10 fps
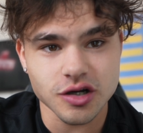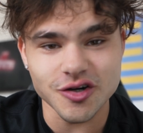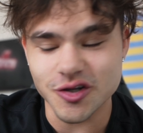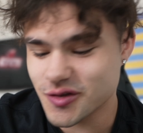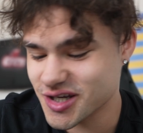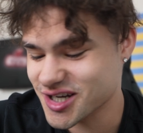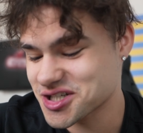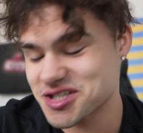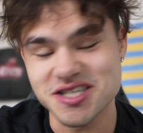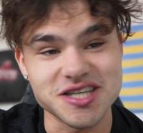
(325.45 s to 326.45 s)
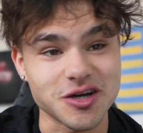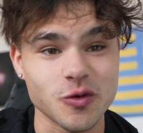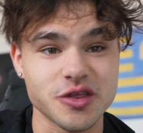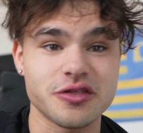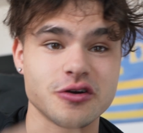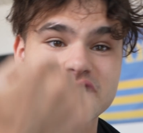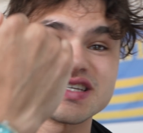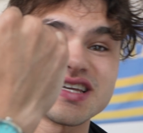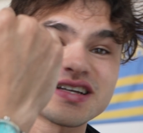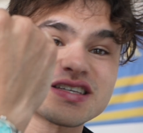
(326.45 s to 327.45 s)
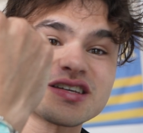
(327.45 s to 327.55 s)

or do you think I should stick with the 36?